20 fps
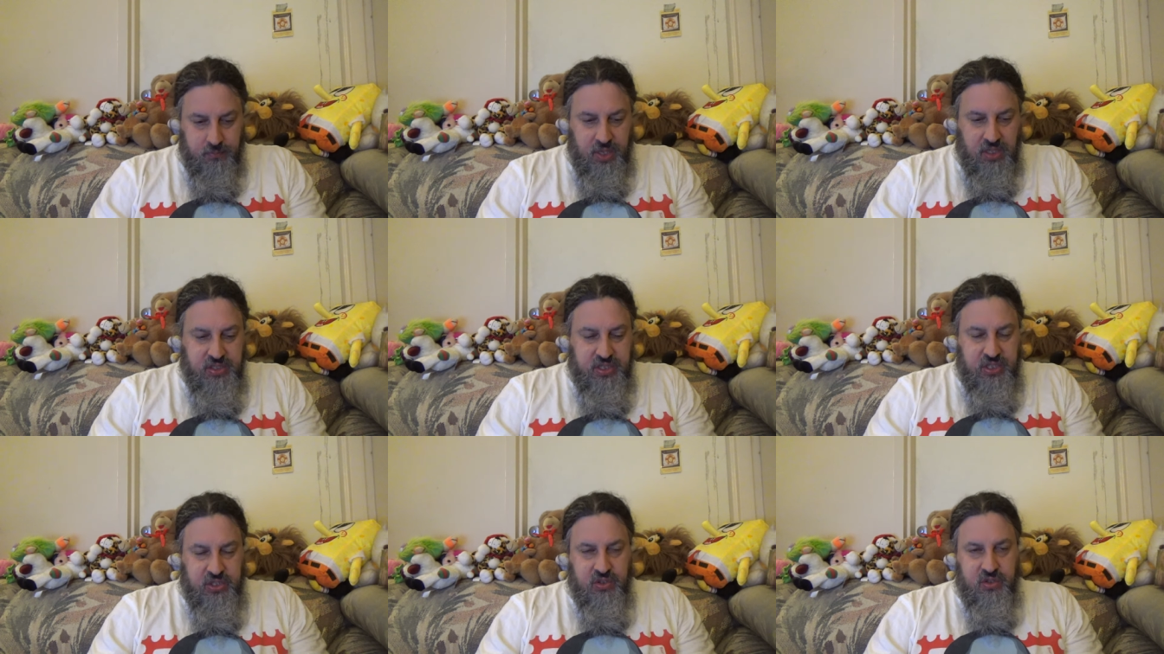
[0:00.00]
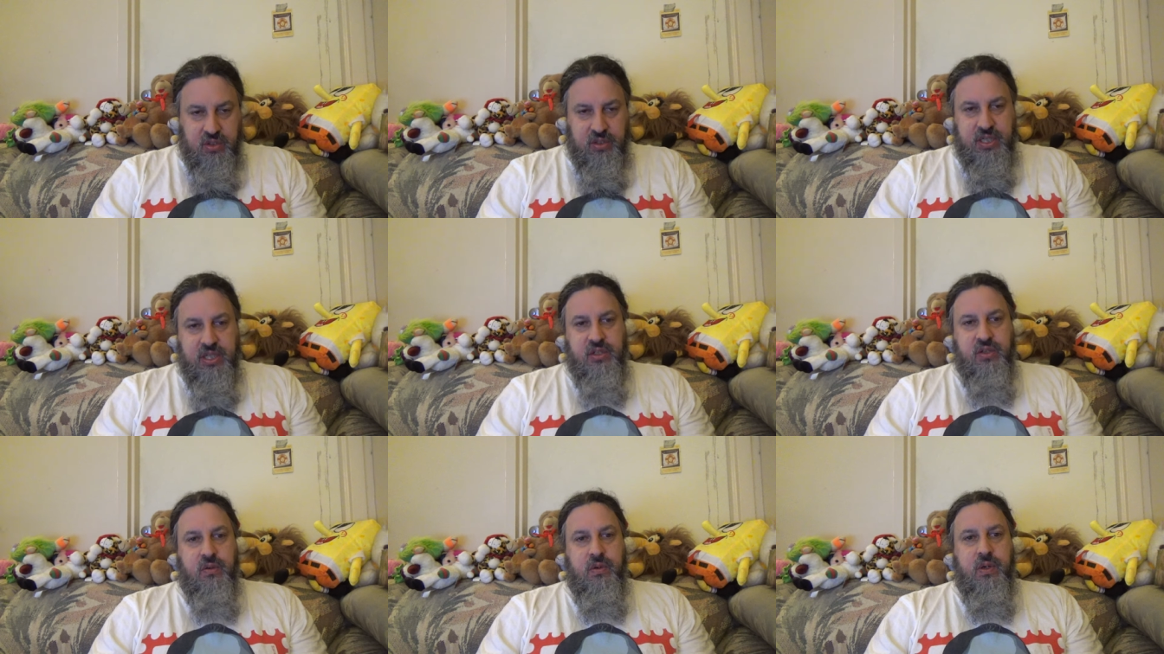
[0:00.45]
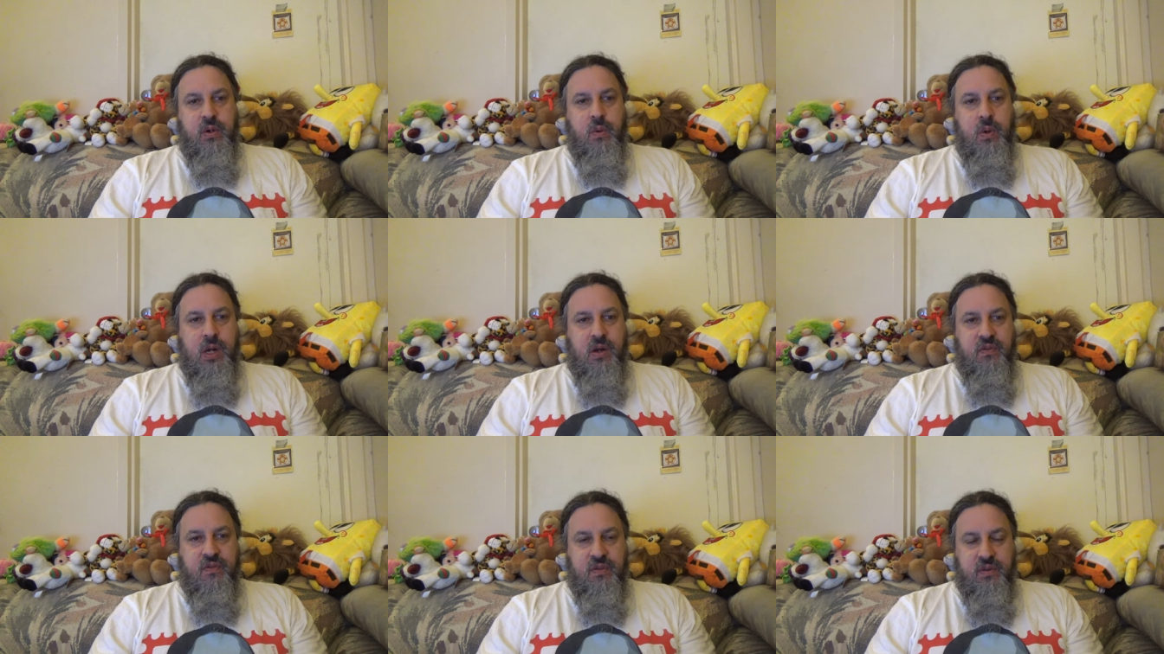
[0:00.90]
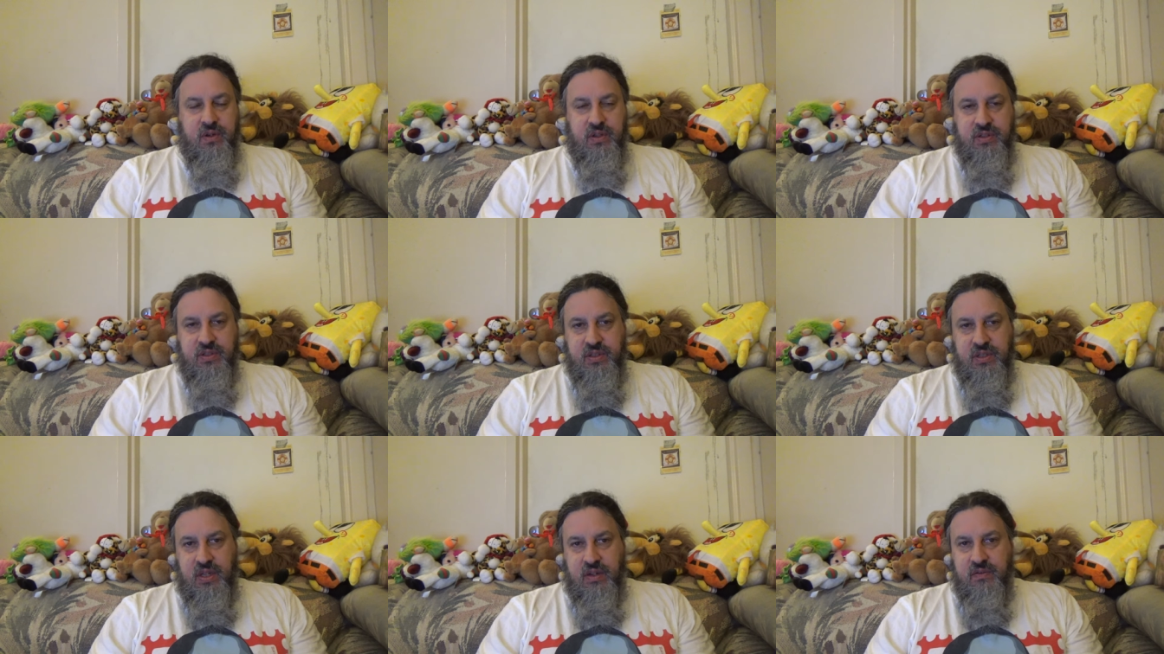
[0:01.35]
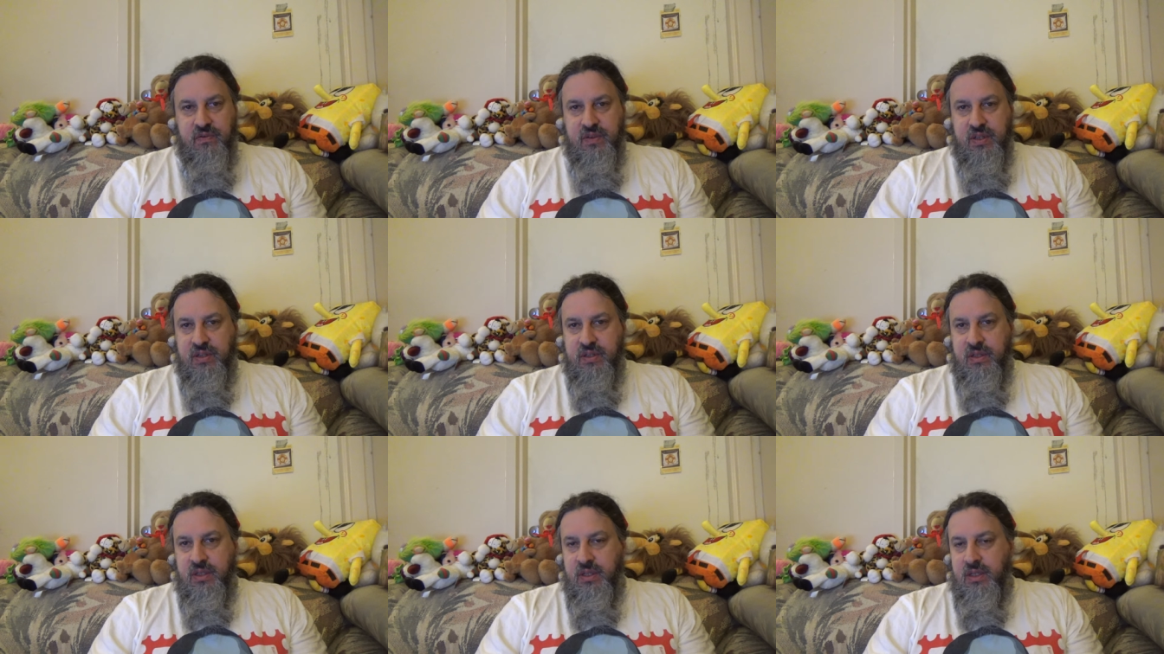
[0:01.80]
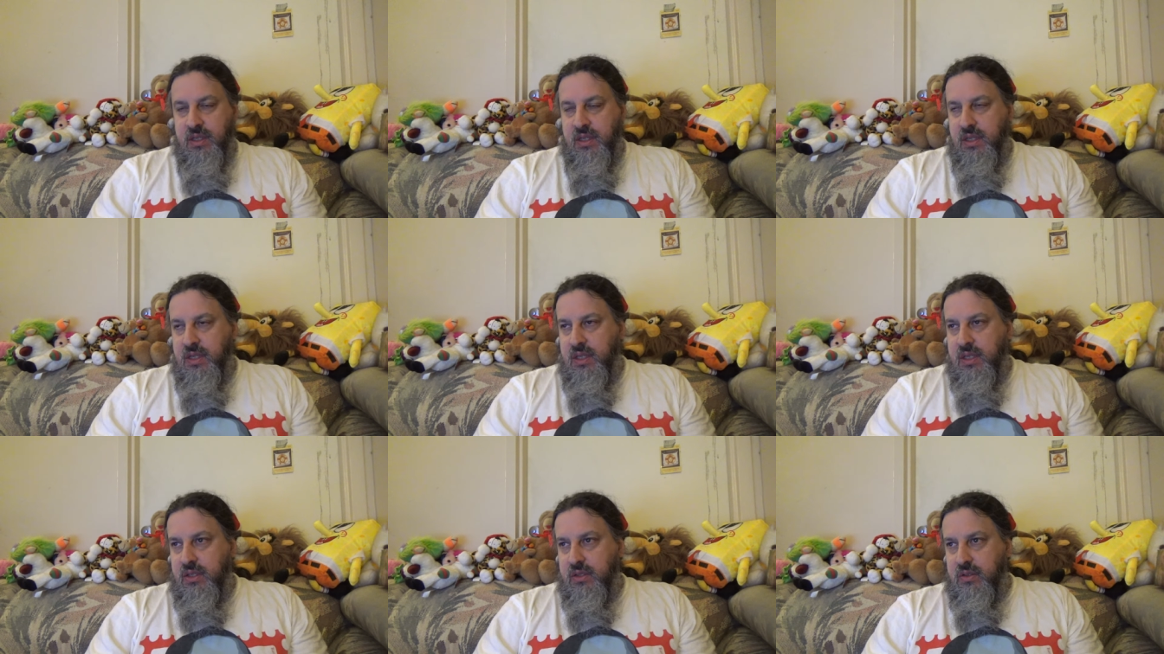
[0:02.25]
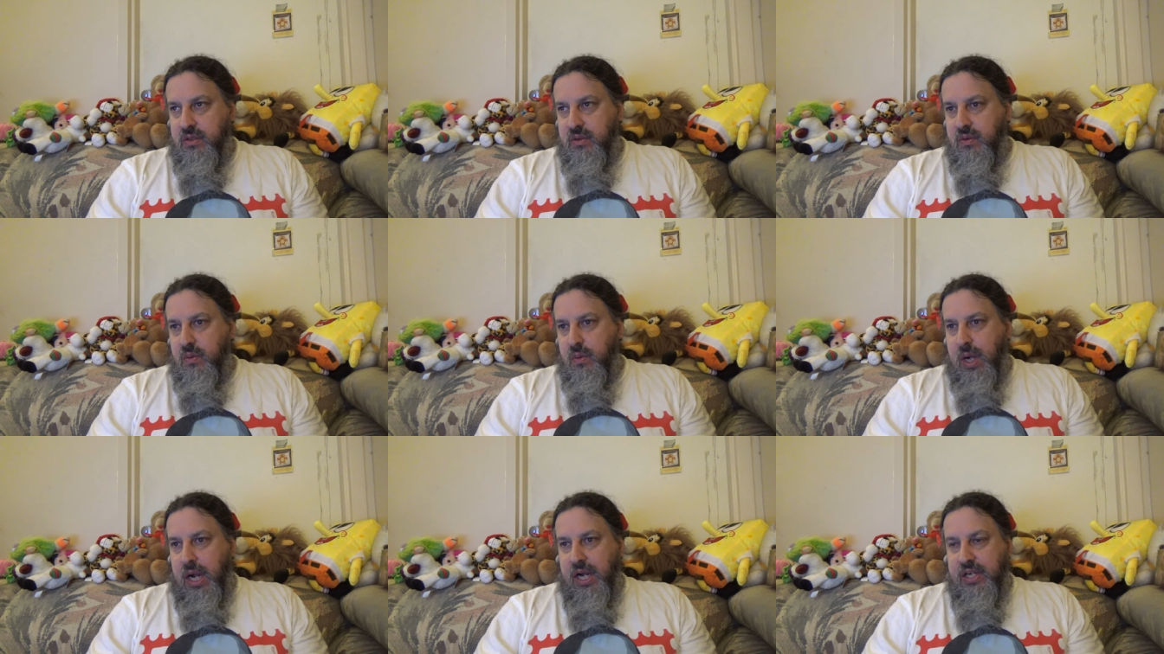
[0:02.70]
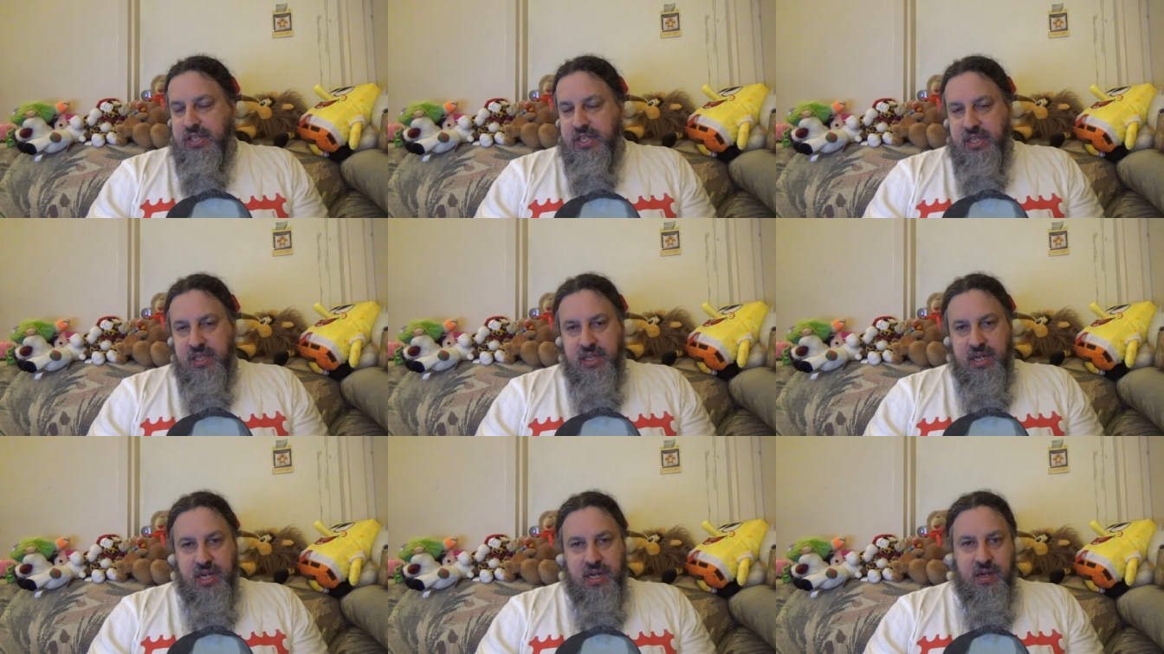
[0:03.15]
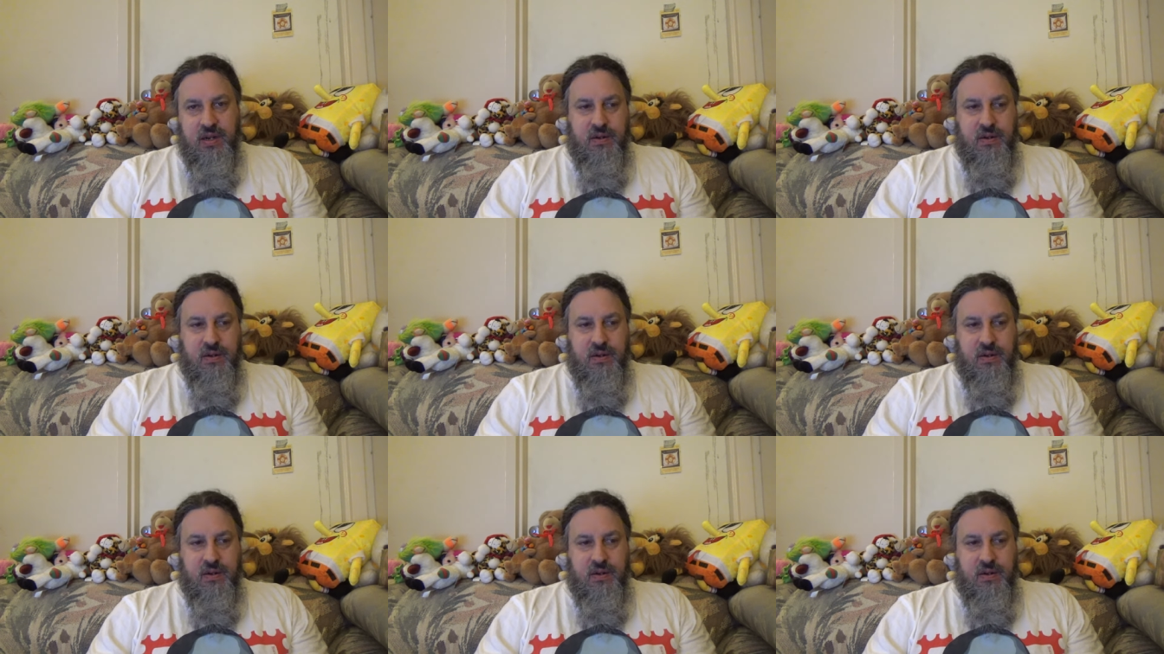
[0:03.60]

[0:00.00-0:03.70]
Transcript: She's certainly doing well for herself, and sort of watching